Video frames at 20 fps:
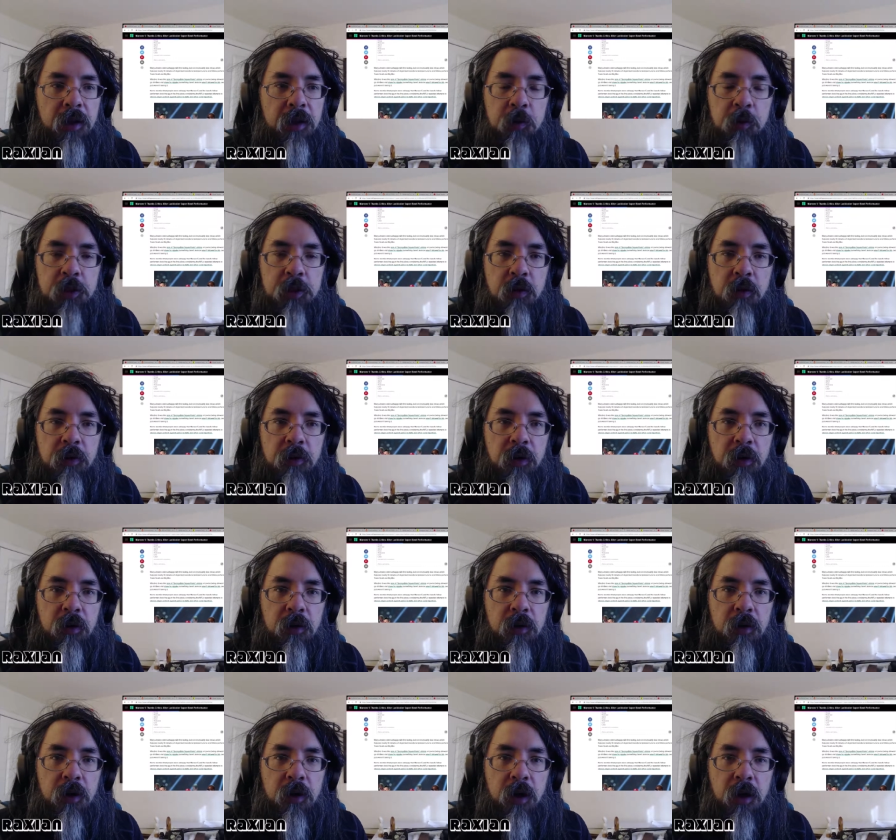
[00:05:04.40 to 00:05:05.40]
it was over.
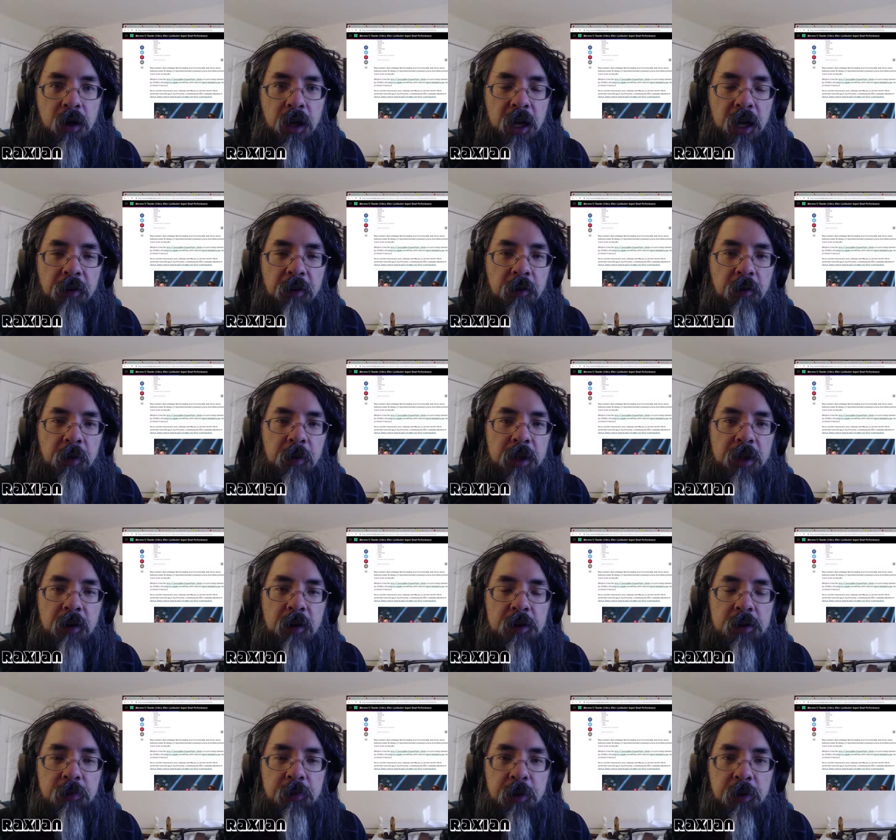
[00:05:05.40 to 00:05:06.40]
And everyone that
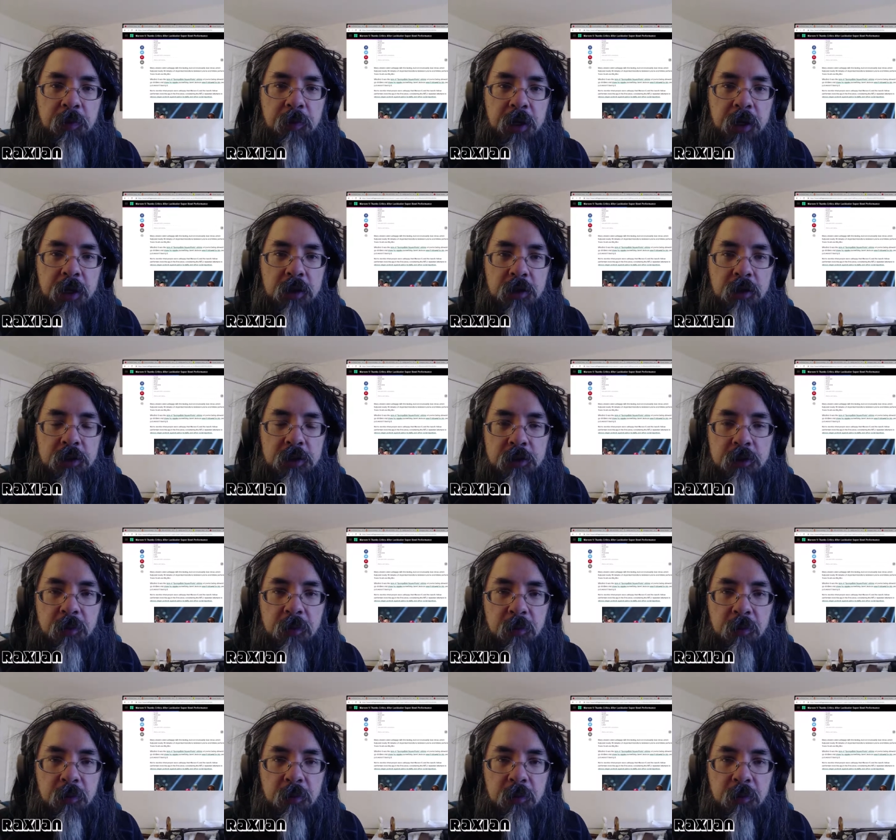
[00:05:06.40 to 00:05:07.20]
was with me during the Super